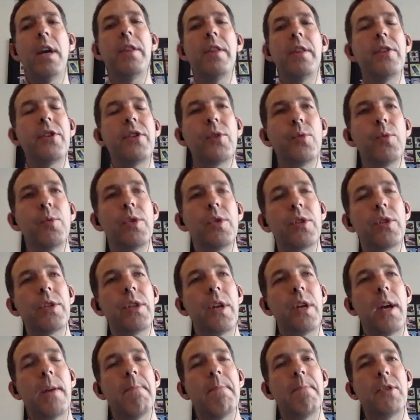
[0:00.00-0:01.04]
this was
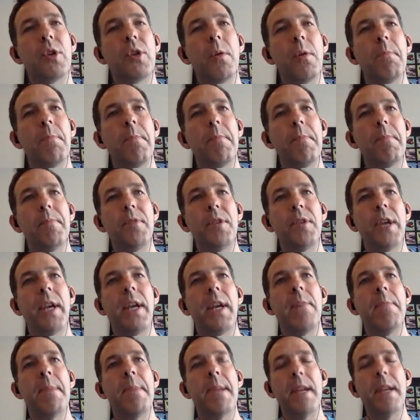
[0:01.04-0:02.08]
so
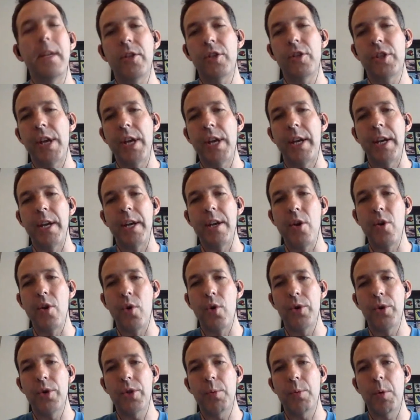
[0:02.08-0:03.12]
taking minutes, taking
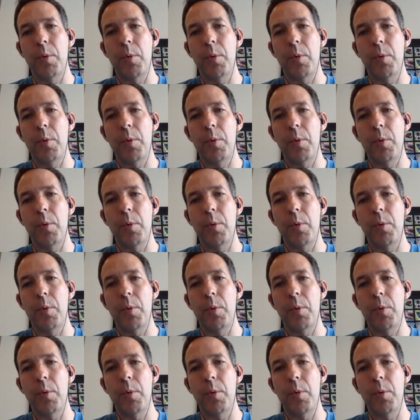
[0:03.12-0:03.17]
notes.